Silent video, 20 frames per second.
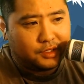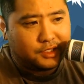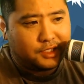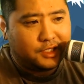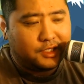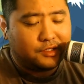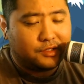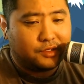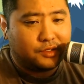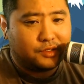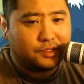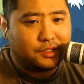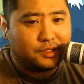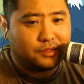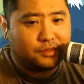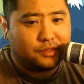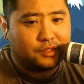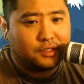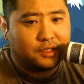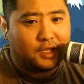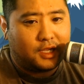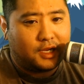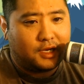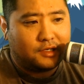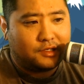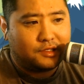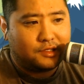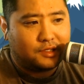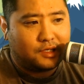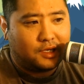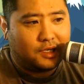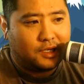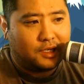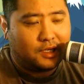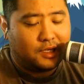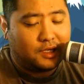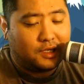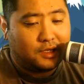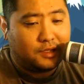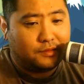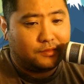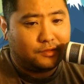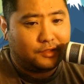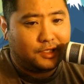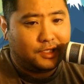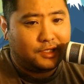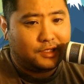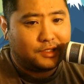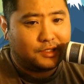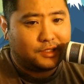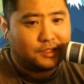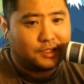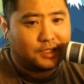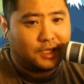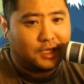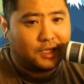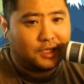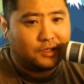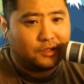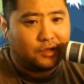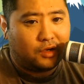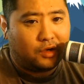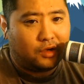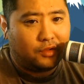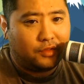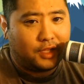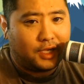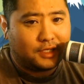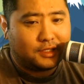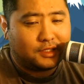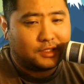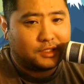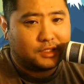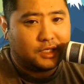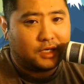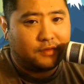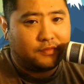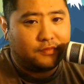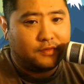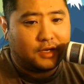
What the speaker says: teasers / leaks and all that stuff.